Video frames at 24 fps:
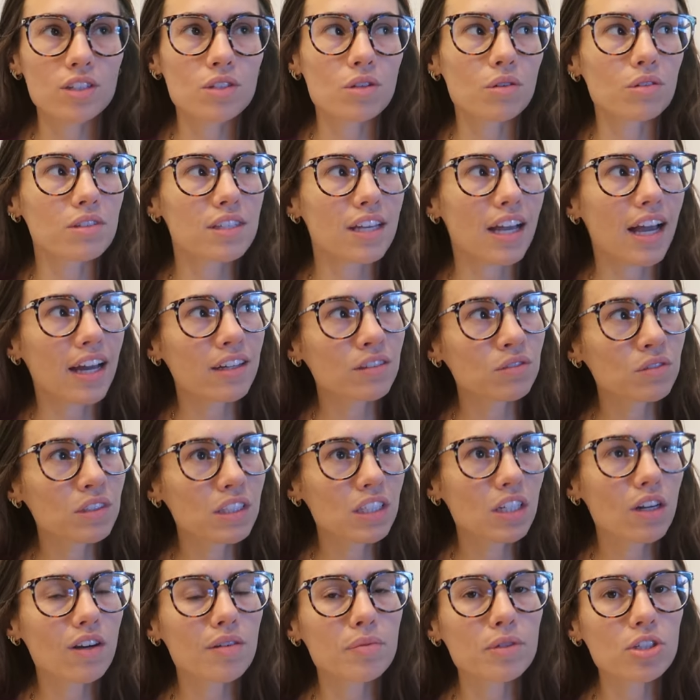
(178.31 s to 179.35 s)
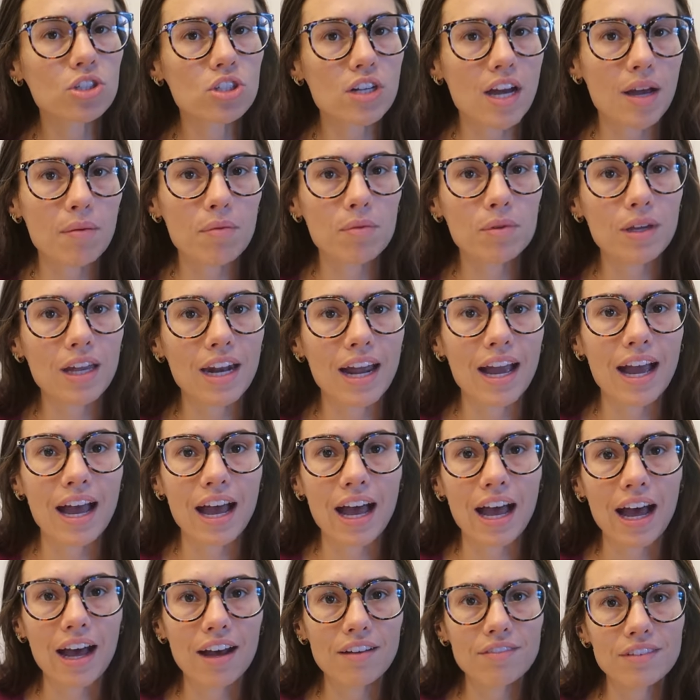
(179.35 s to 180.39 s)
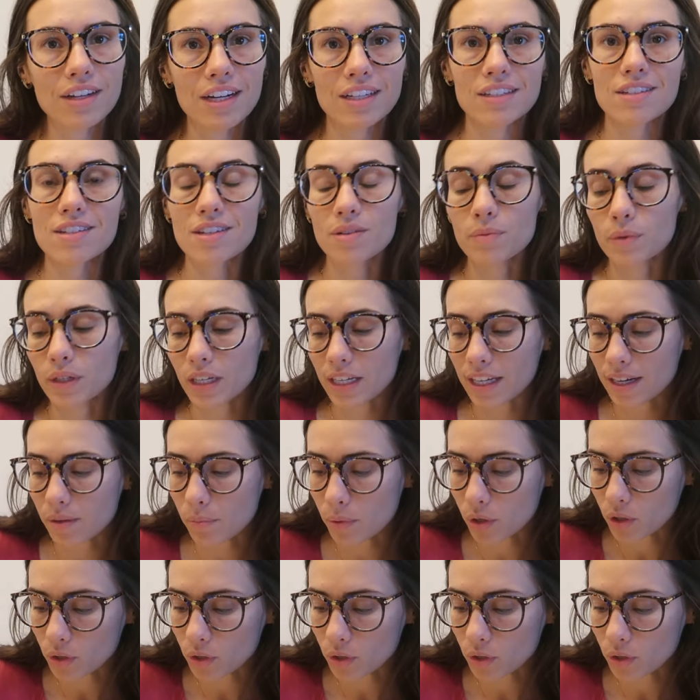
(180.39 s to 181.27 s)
So I was like, I don't really know how much time I'm gonna have and I didn't wanna get up